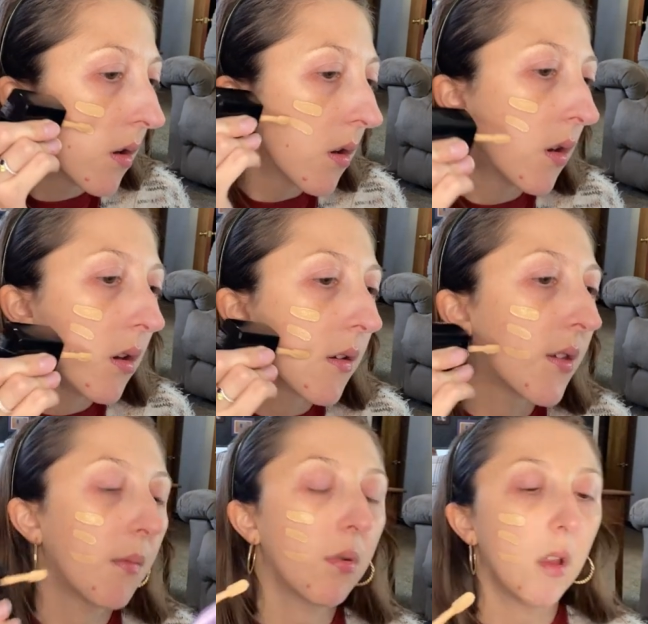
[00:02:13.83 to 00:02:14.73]
I just
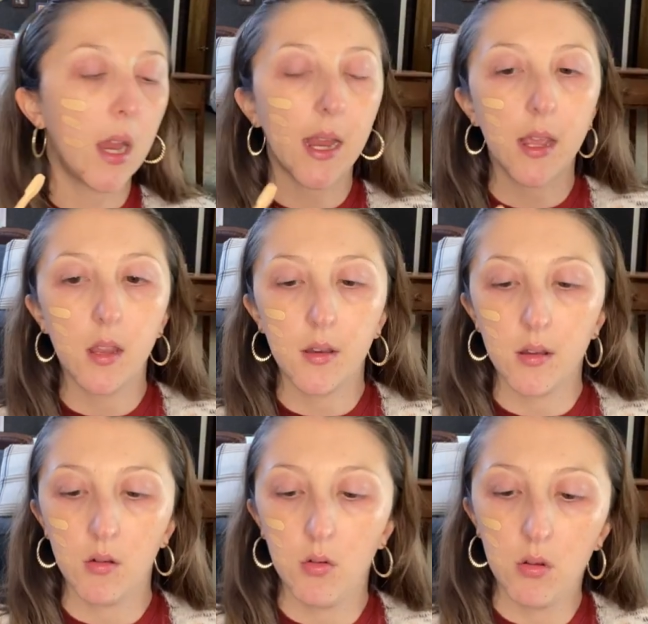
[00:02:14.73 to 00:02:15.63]
apply it
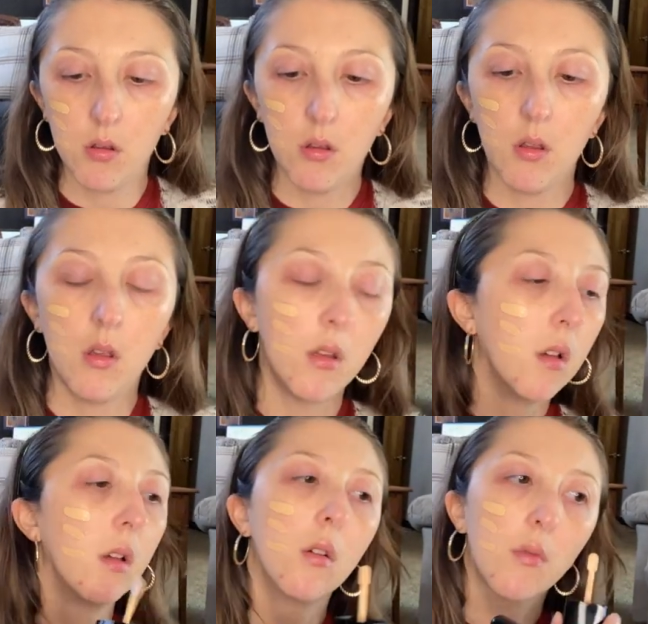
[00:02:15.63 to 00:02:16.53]

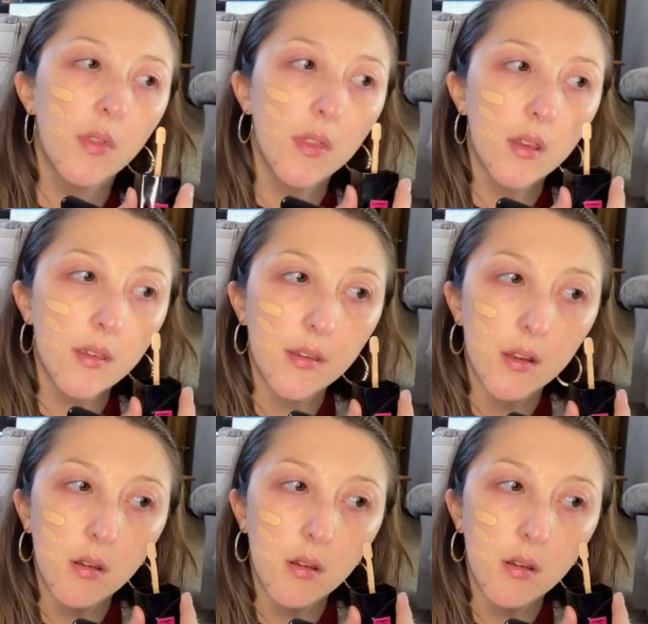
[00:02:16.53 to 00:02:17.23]
with this